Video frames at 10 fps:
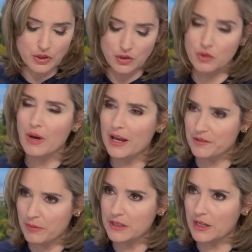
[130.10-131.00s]
you
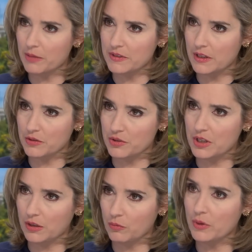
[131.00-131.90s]
have spent time, as I
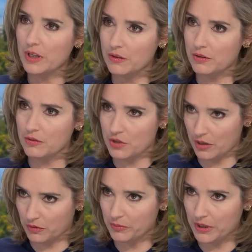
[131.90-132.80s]
understand it, with
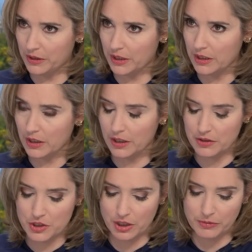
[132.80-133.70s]
General Milley, uh,
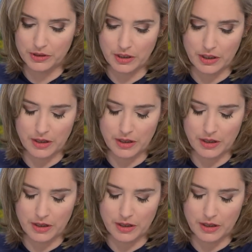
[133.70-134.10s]
the chairman uh,